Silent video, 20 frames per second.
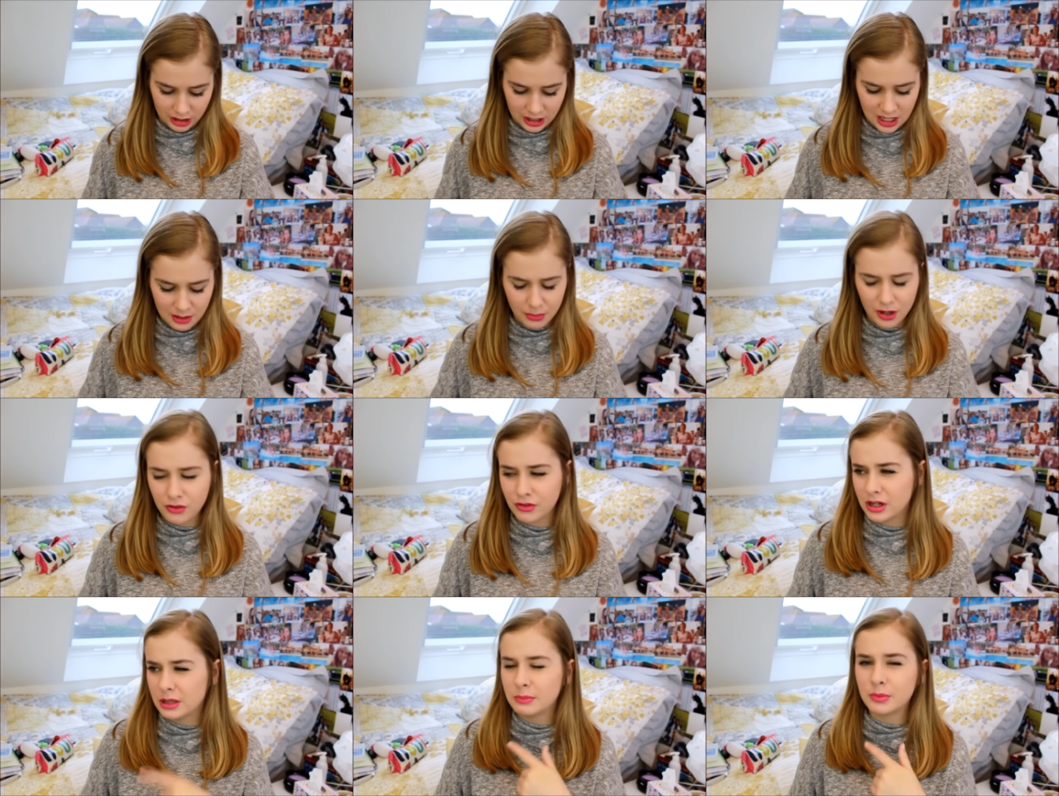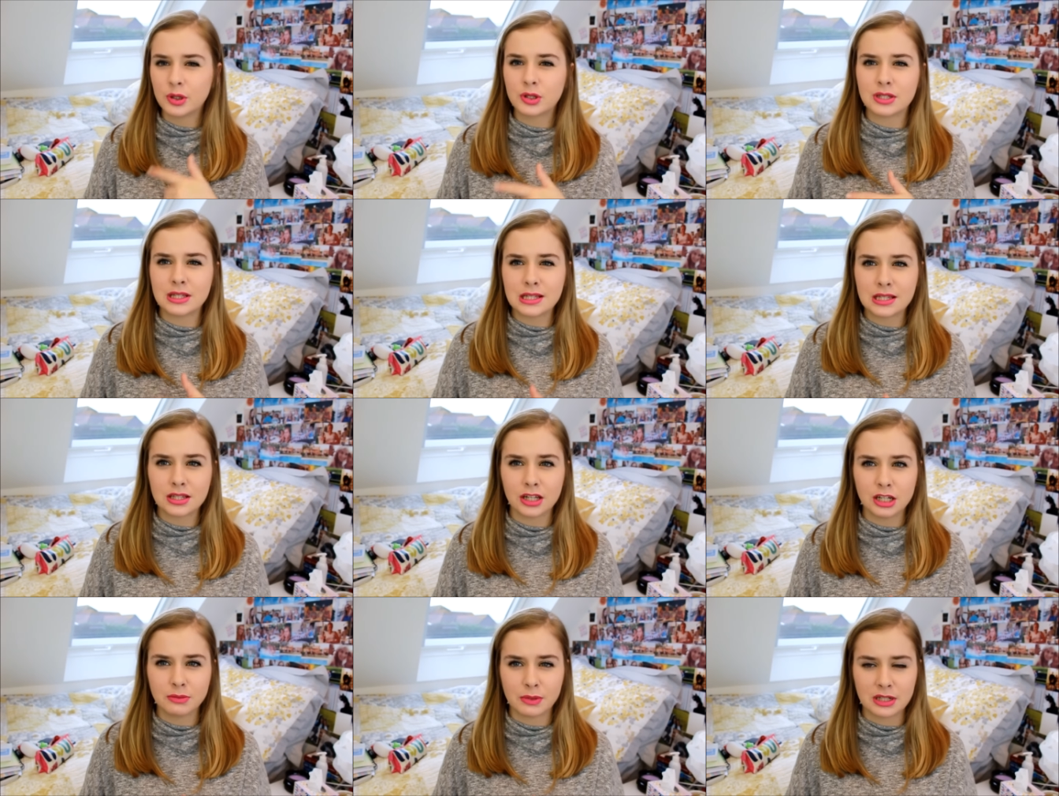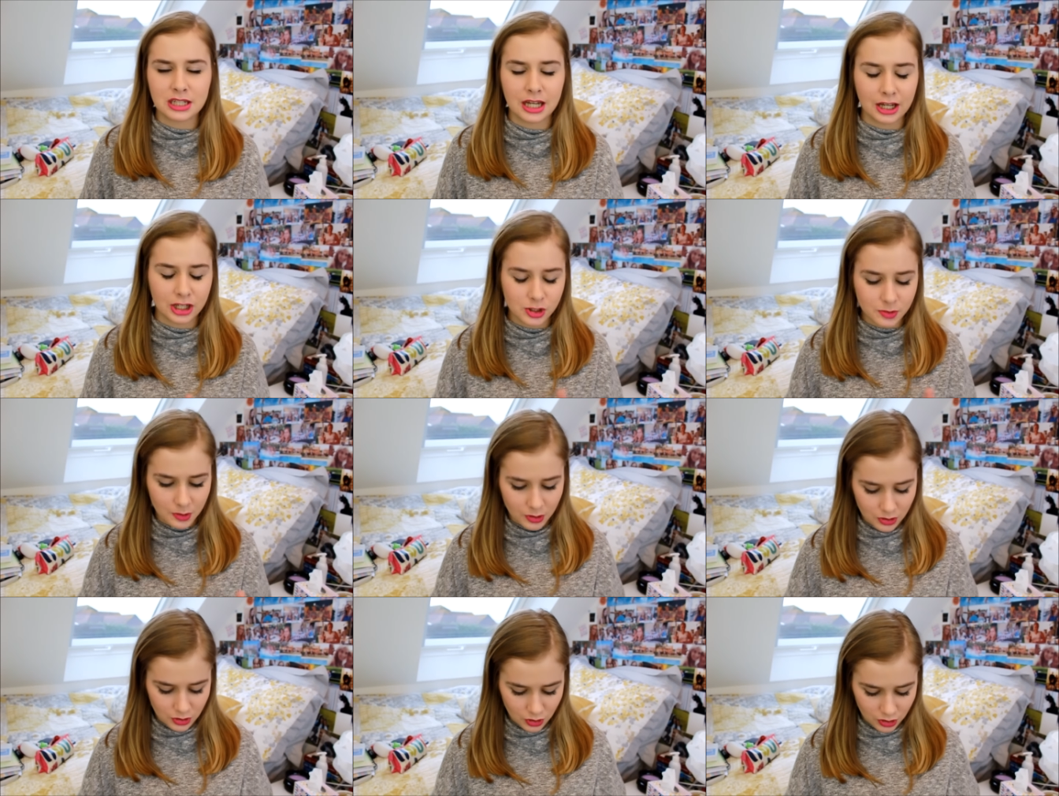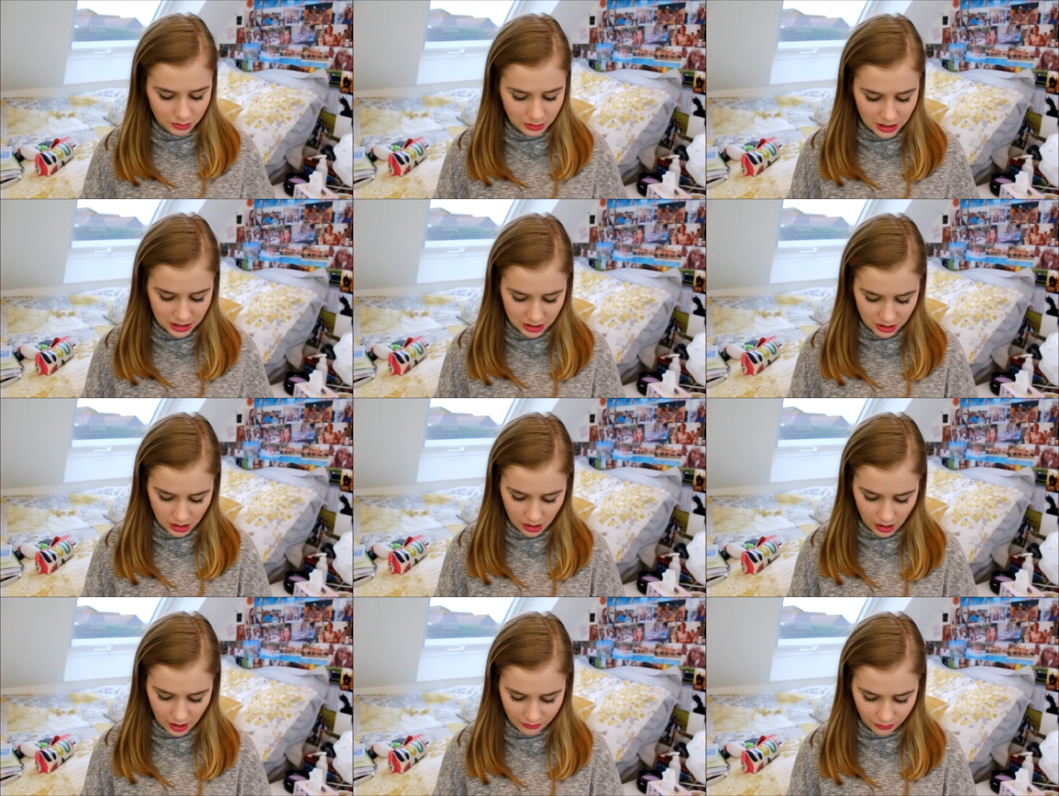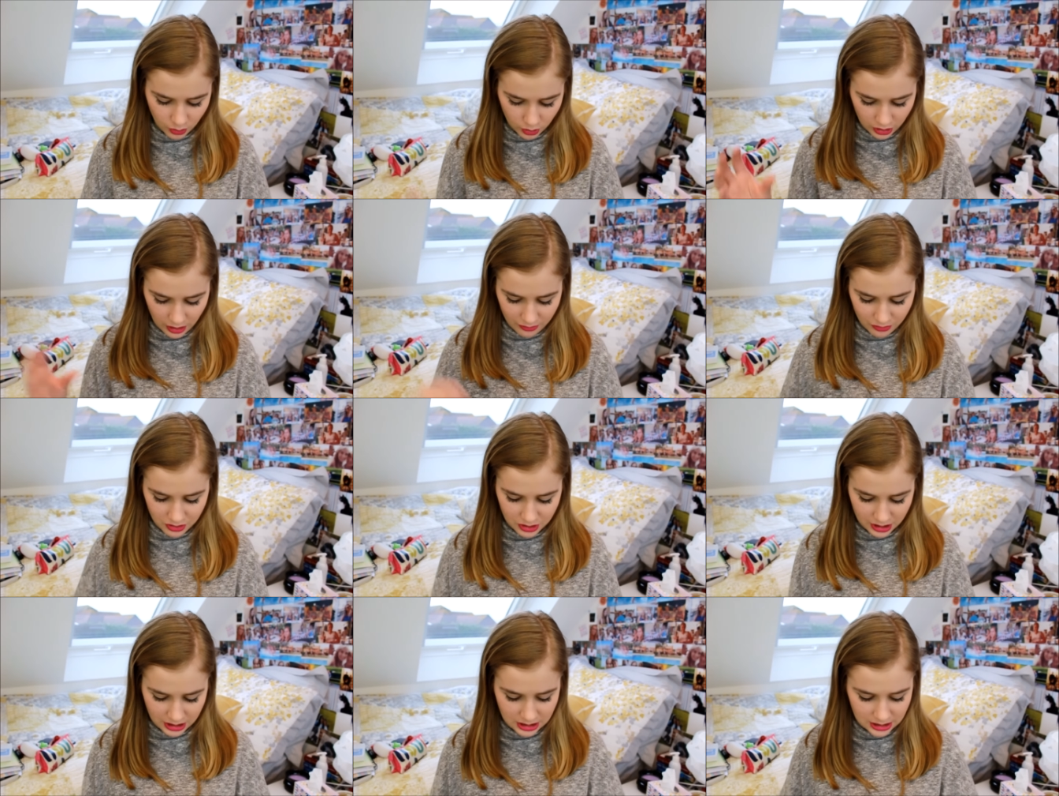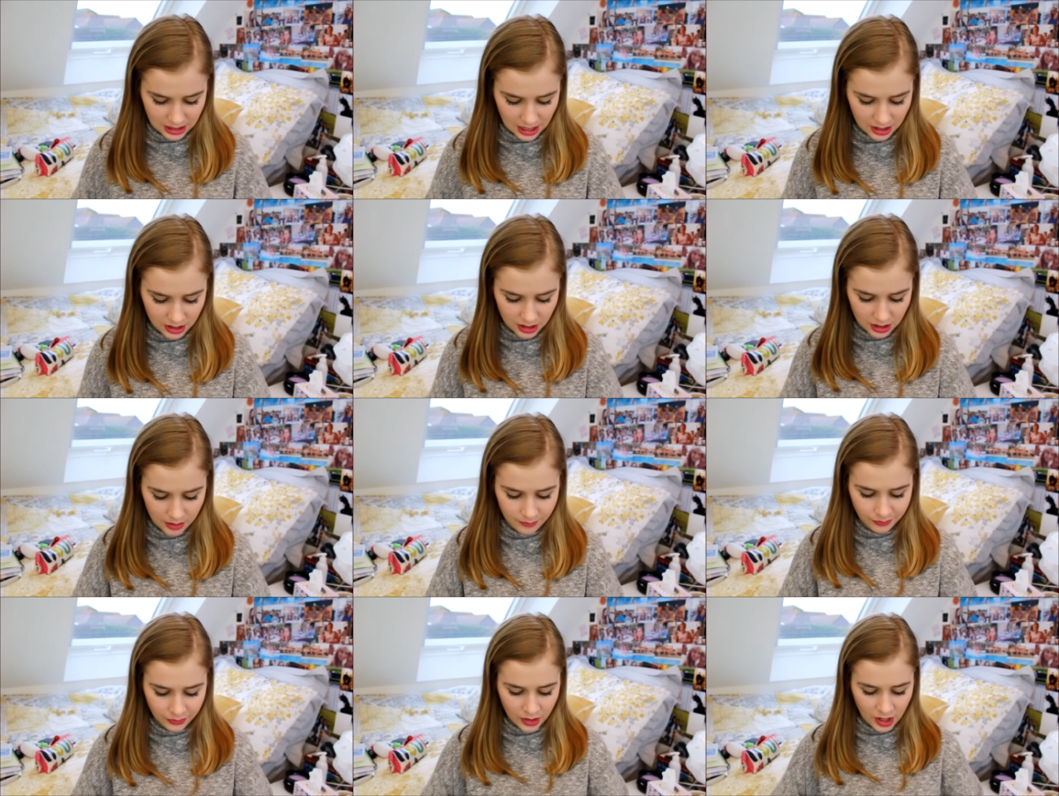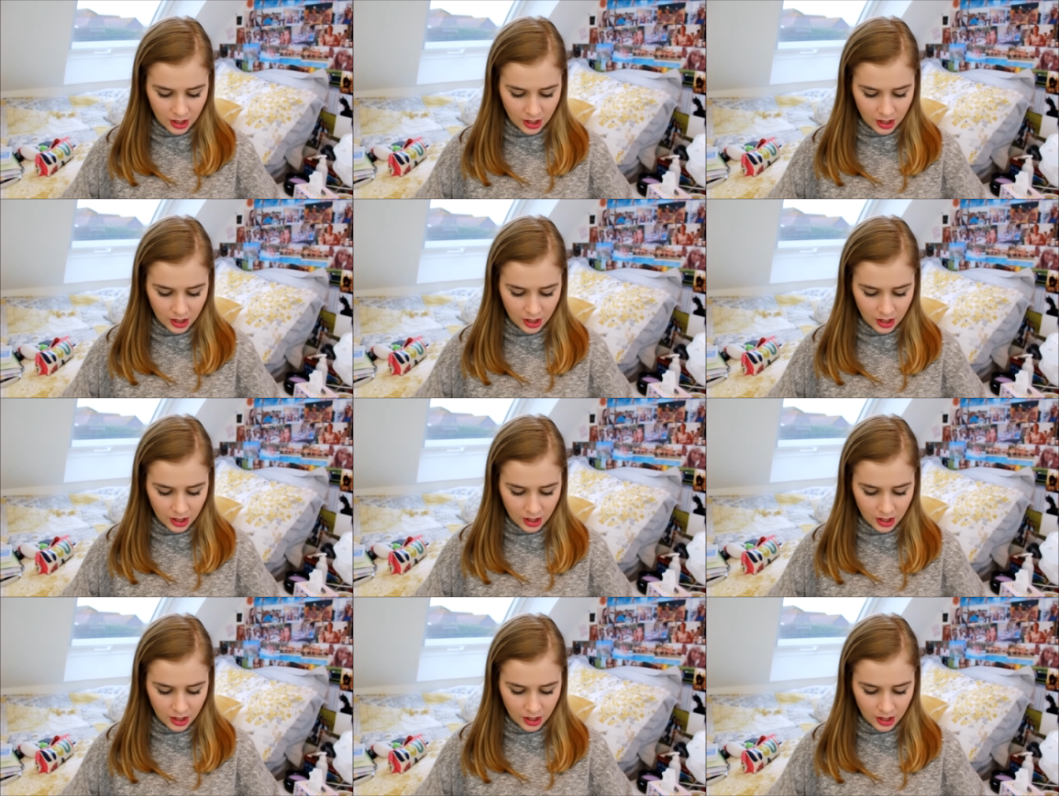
I keep my written books inside my textbooks normally so that I've got everything together.